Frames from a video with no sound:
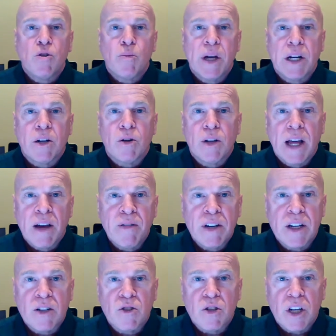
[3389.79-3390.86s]
medical
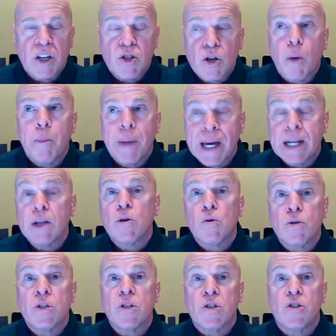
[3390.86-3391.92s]
evidence is a medical
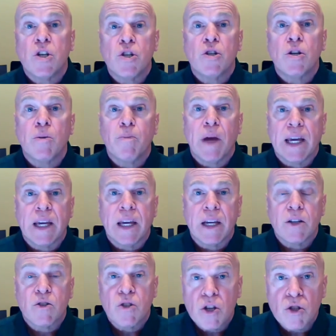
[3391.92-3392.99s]
decision-making
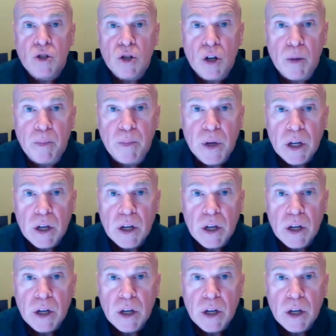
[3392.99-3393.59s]
system.